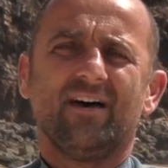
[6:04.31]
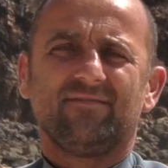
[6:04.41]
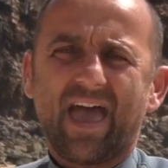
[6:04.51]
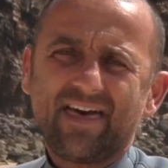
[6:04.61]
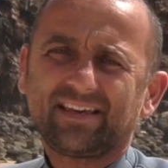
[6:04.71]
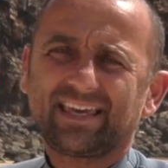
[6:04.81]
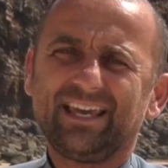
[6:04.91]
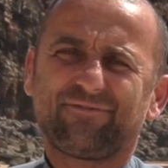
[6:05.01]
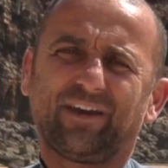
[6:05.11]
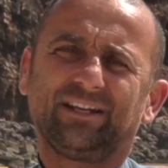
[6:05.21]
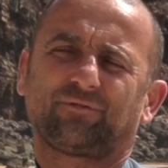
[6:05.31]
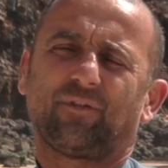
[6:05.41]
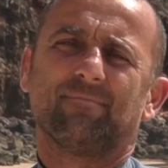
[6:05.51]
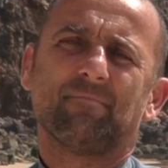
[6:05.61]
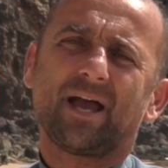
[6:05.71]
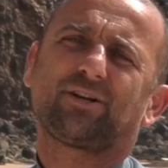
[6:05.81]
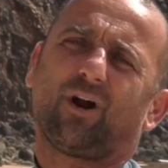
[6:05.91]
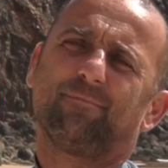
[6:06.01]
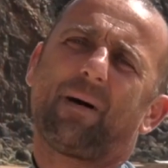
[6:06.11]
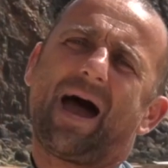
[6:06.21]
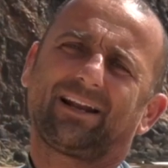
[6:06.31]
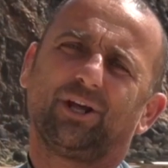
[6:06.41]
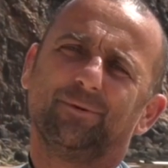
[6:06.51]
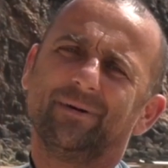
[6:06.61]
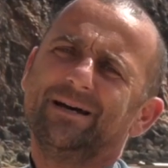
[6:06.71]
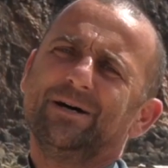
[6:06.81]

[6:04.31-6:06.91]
They're the key things for the micro back loop.